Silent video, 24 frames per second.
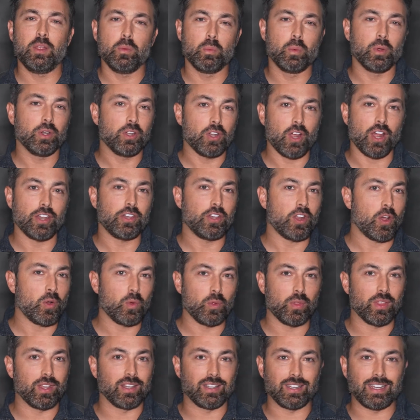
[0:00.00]
would not know
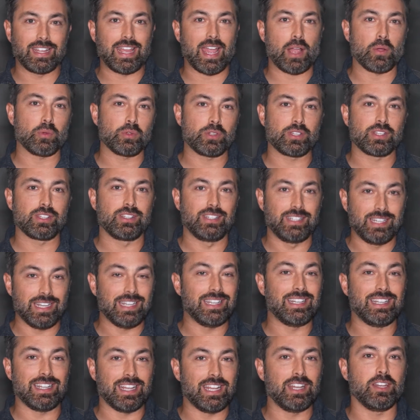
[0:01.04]
that Gauss
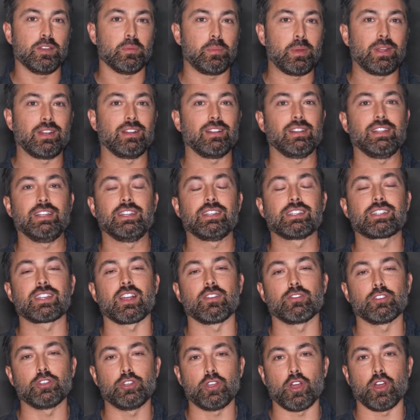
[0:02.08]
did independently
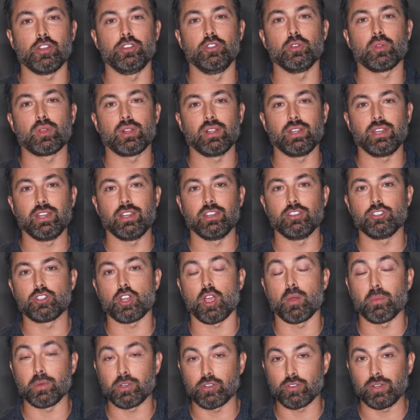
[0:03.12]
discover non-Euclidean
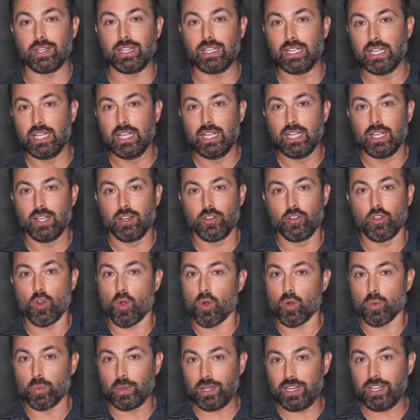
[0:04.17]
geometry,
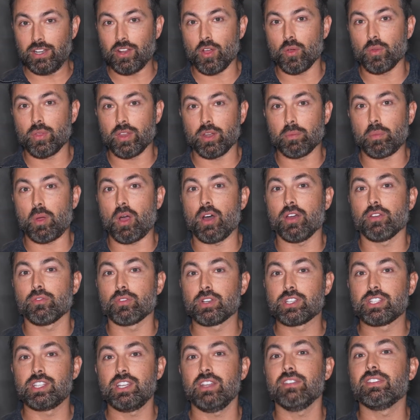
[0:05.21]
nor would he know that upon
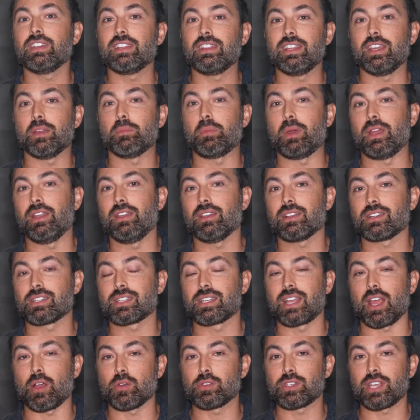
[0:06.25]
receiving the appendix,
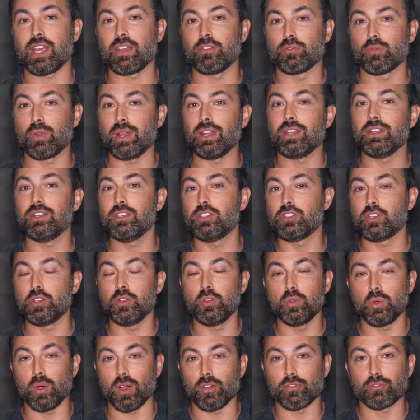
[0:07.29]
Gauss had written
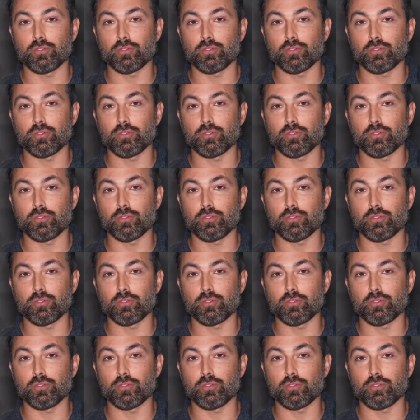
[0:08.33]
to a